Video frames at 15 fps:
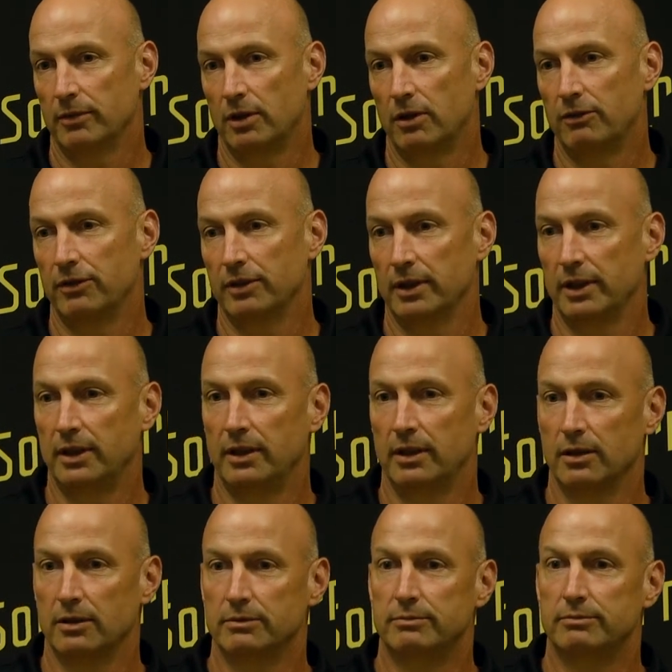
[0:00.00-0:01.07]
hopefully,
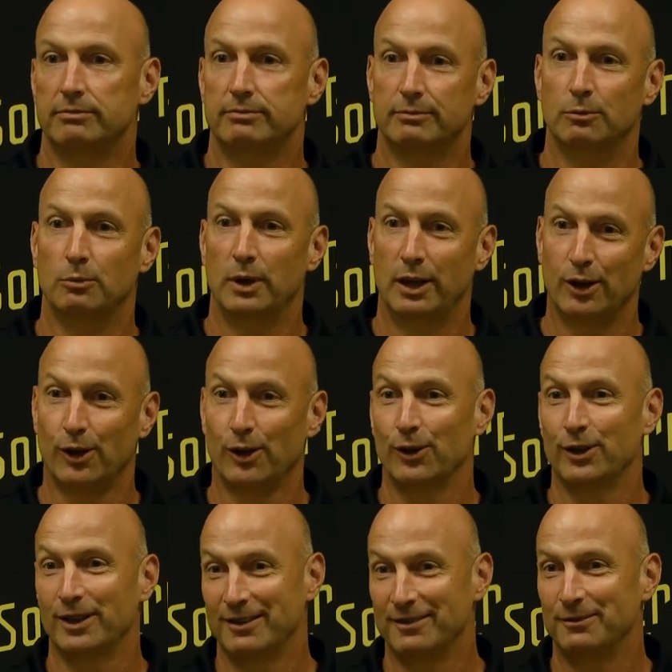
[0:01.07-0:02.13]
we
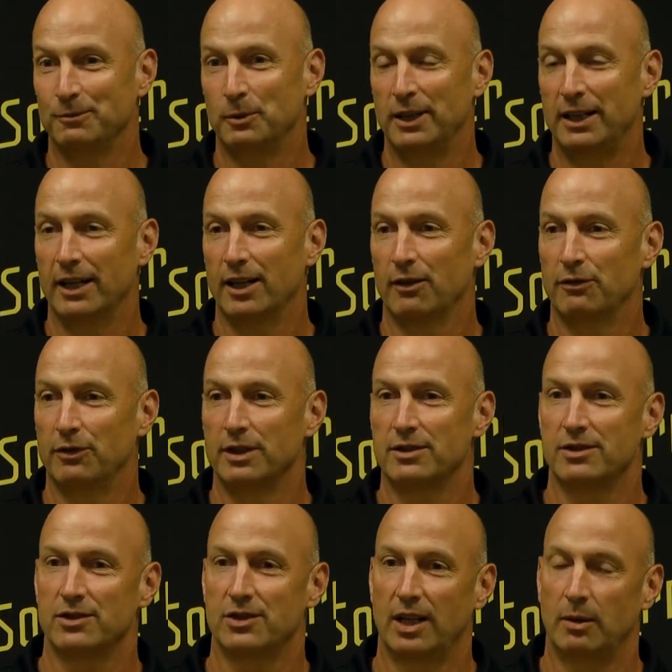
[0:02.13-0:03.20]
learn and we get our
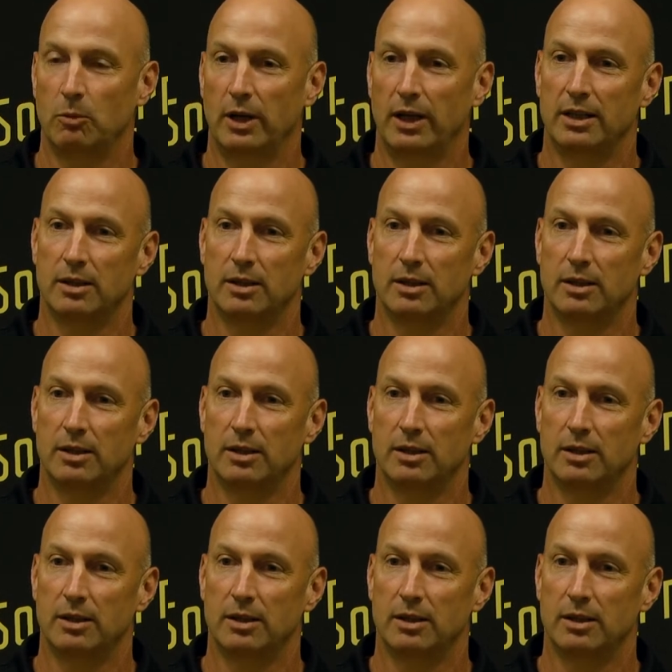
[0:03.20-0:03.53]
fits the same way,